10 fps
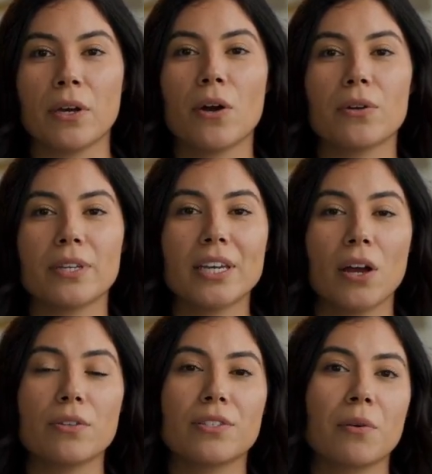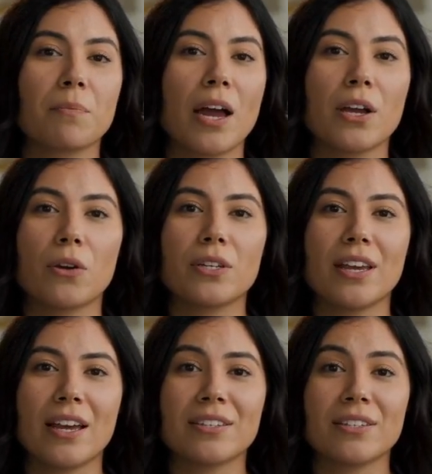Oatly also
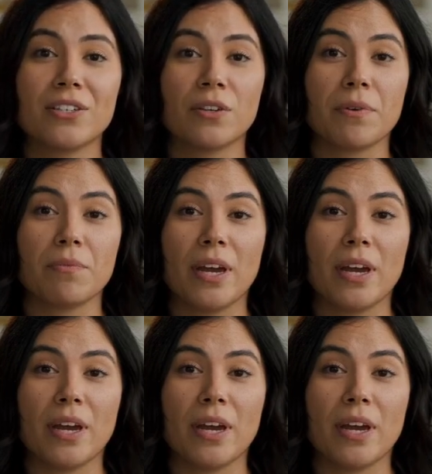prioritizes human